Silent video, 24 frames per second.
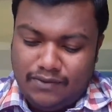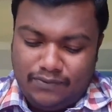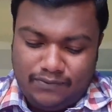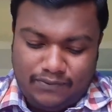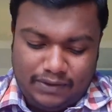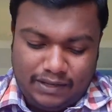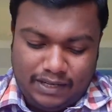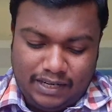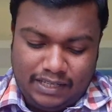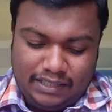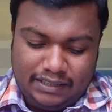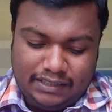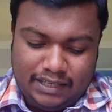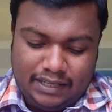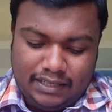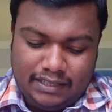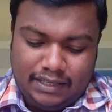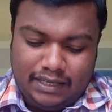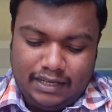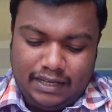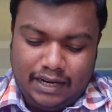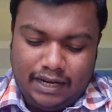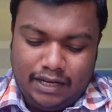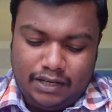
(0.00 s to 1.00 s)
feeling that
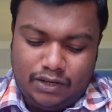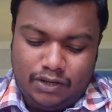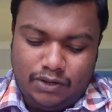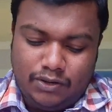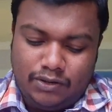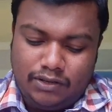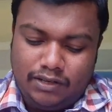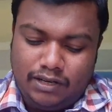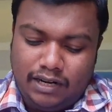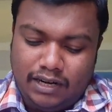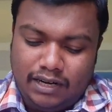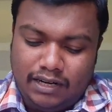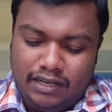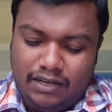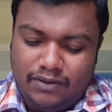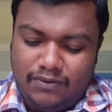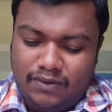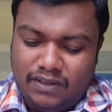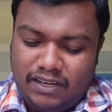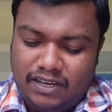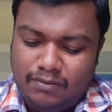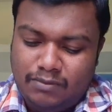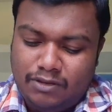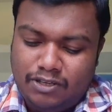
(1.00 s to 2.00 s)
he had not learned
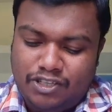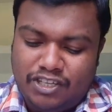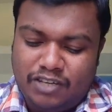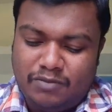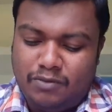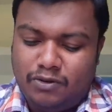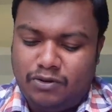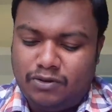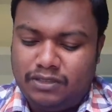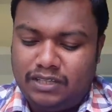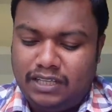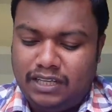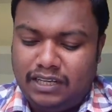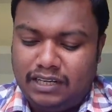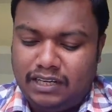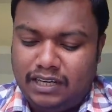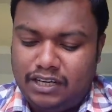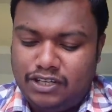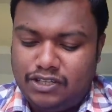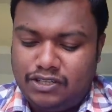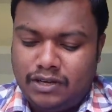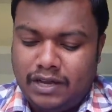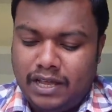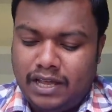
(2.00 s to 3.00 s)
very much about the
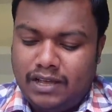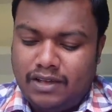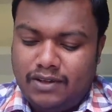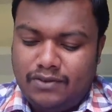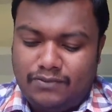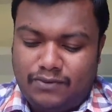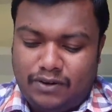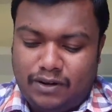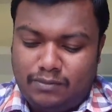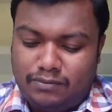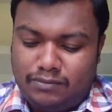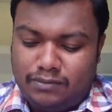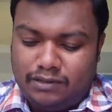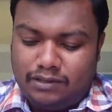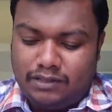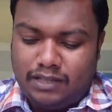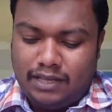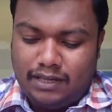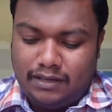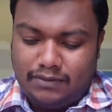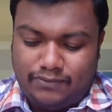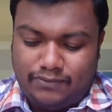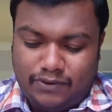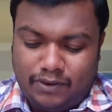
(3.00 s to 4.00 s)
English from
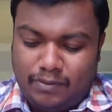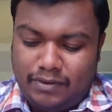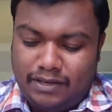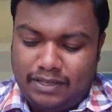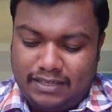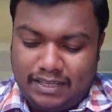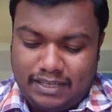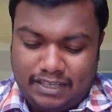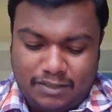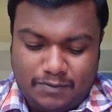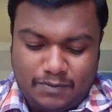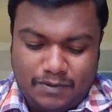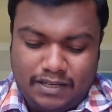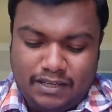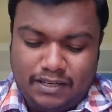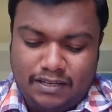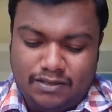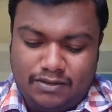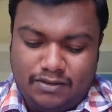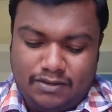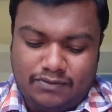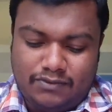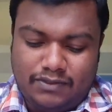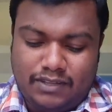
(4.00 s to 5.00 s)
his
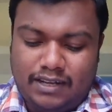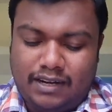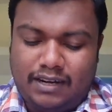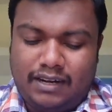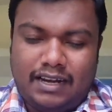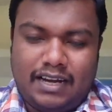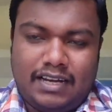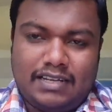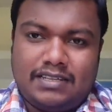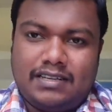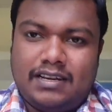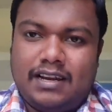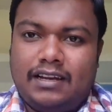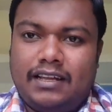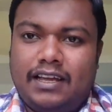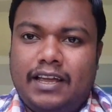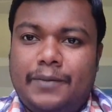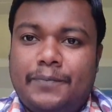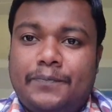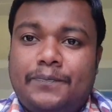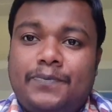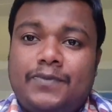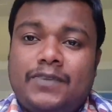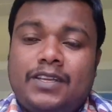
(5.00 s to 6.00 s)
experience of their national
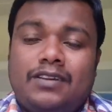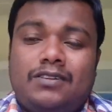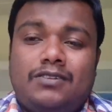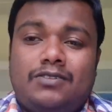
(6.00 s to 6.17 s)
game.